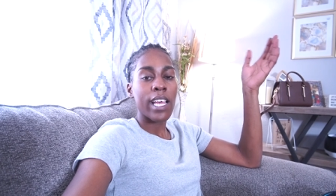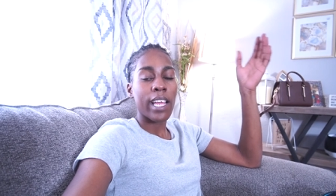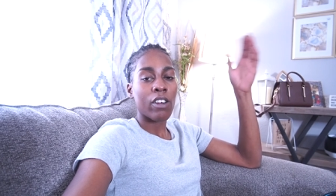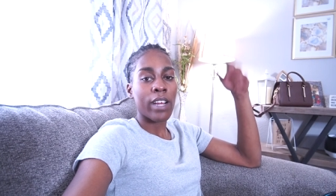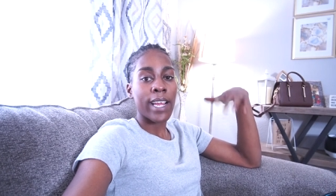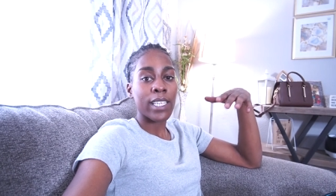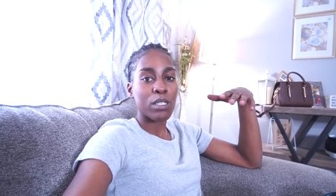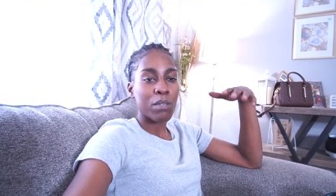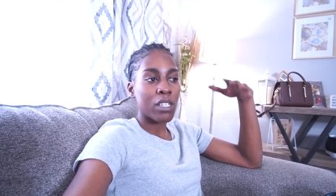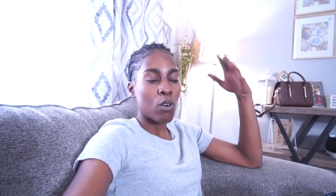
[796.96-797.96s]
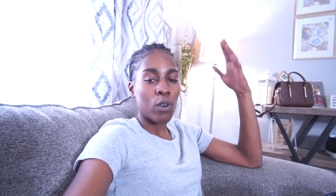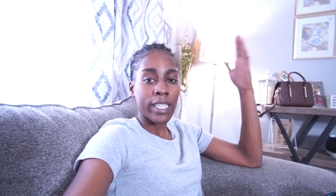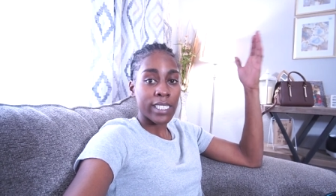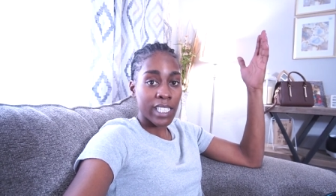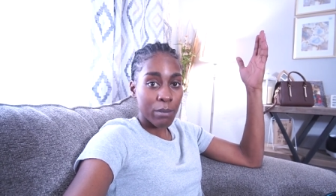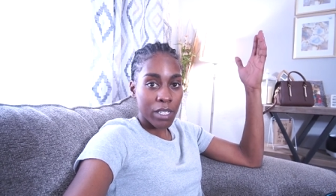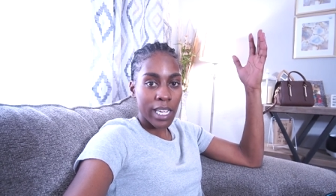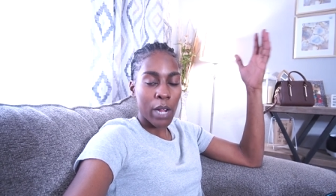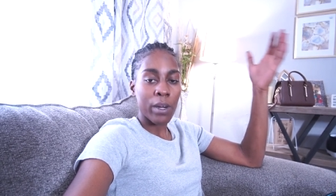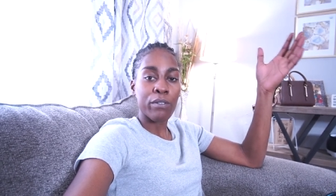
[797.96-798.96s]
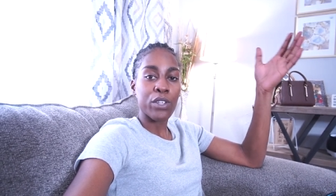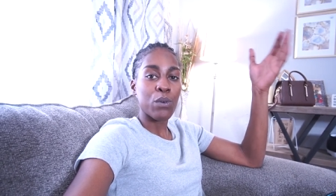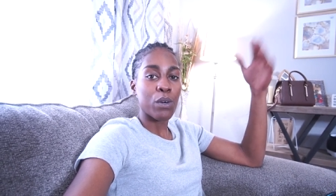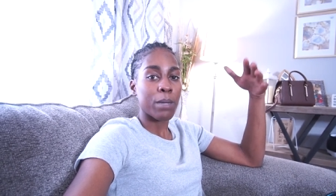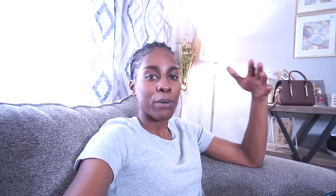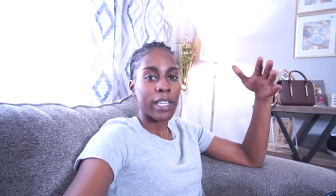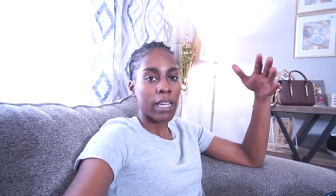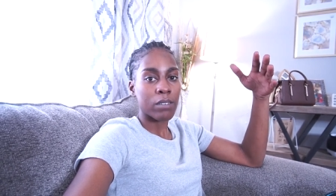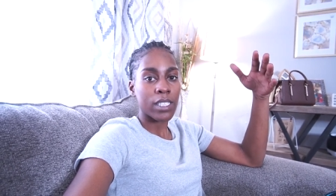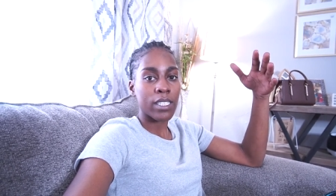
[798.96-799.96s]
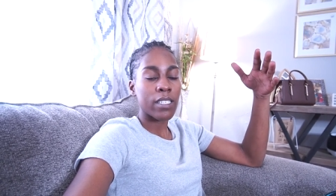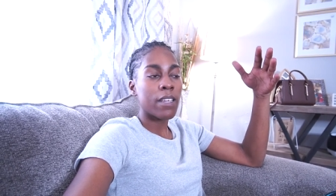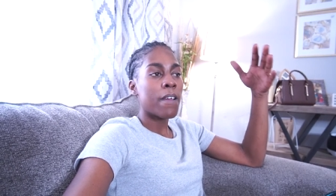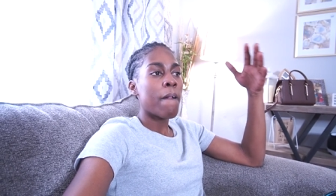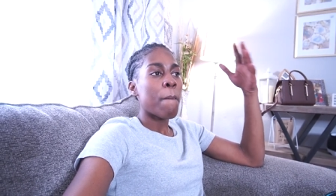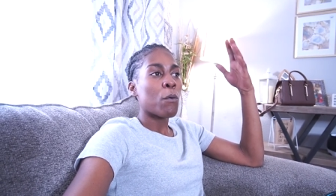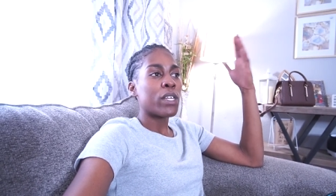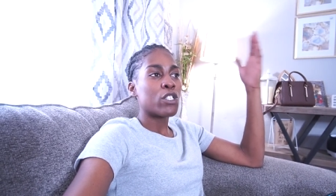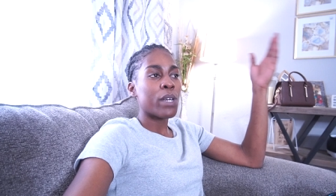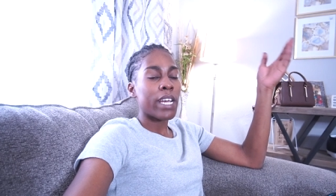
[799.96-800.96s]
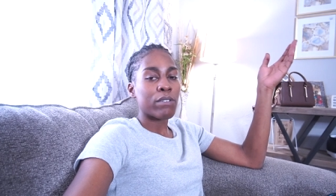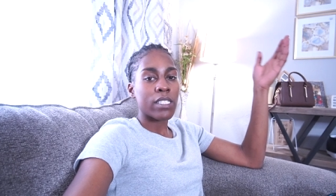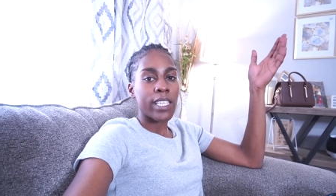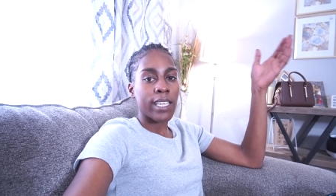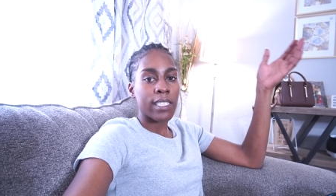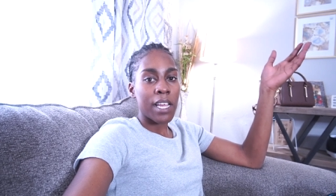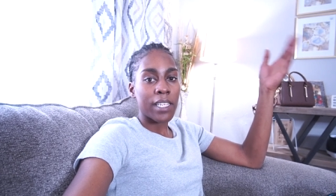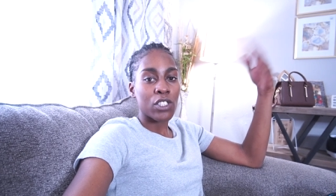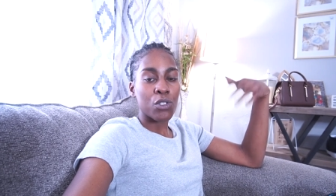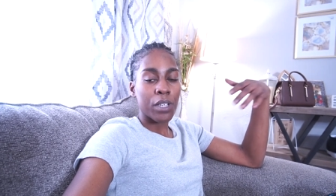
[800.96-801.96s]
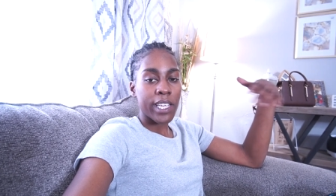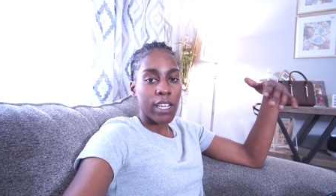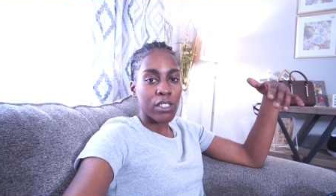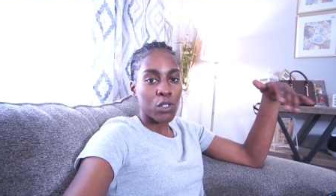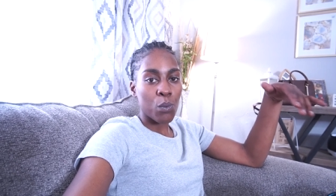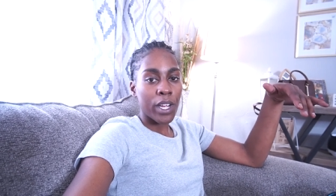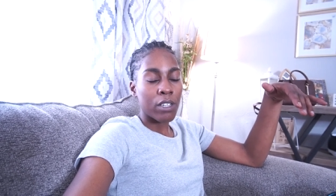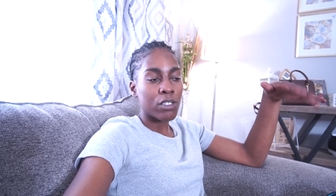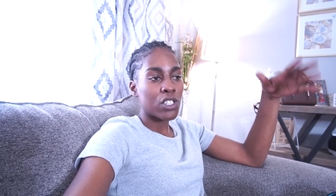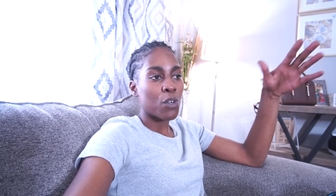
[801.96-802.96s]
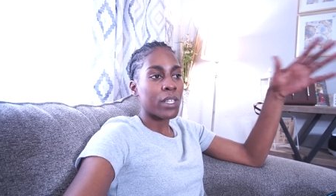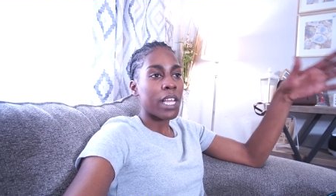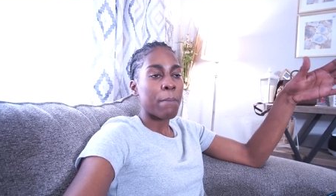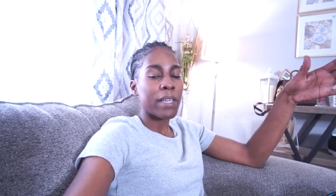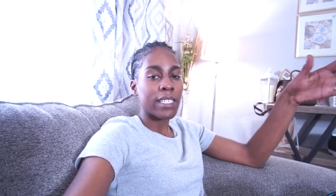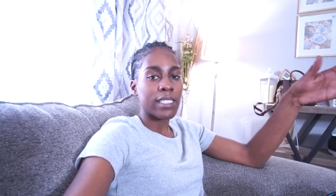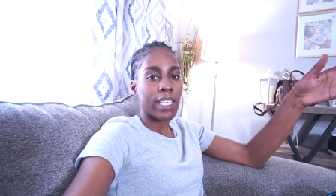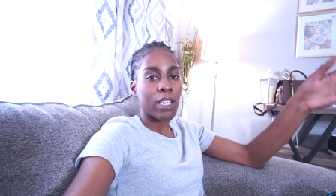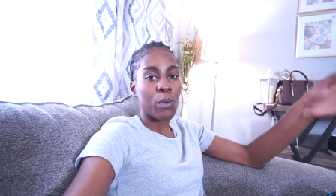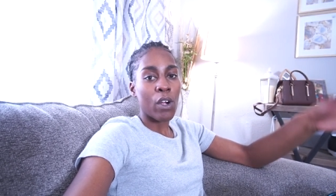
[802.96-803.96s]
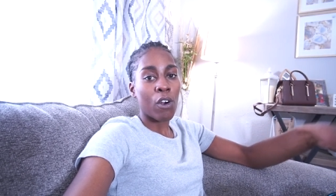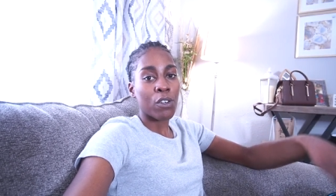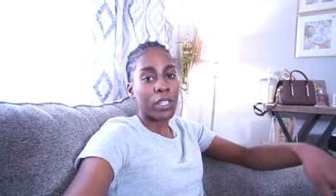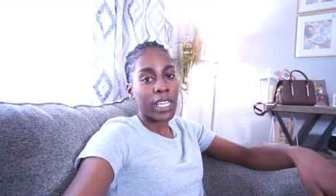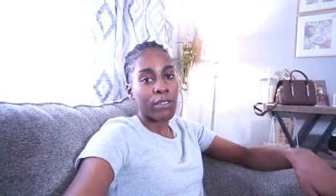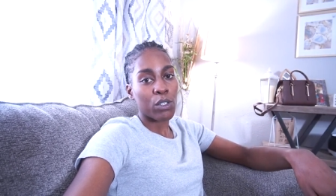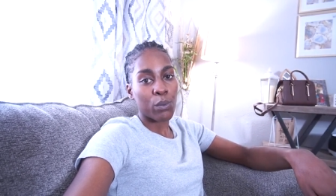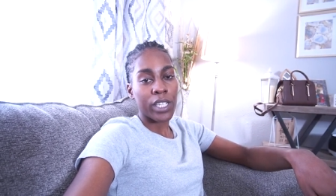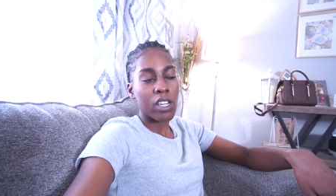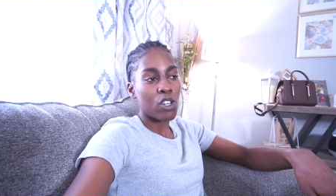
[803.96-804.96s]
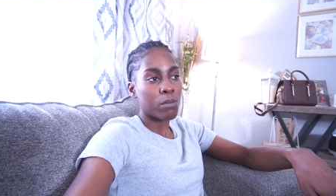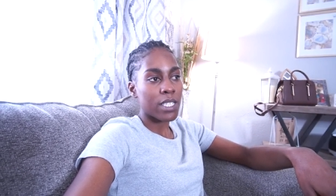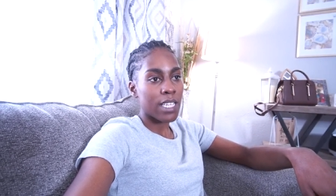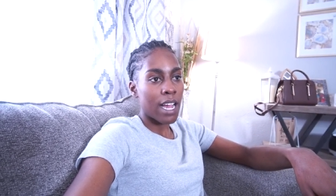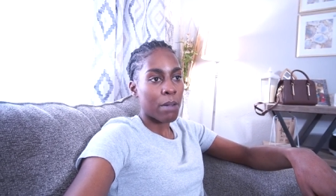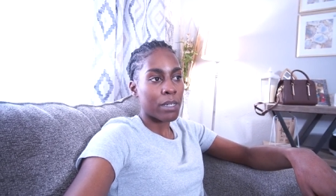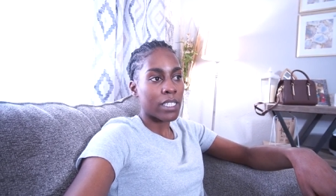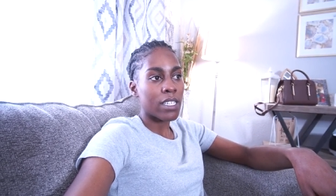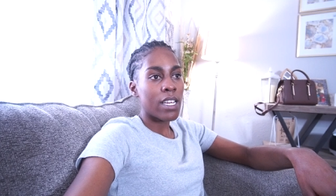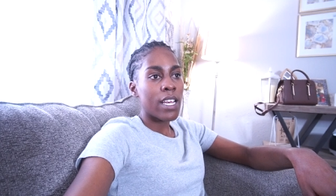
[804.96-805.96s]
and her eczema or eczema, however you want to pronounce it. we do have to take that into account as well. So with that being said, we are going to have to rehome Simon,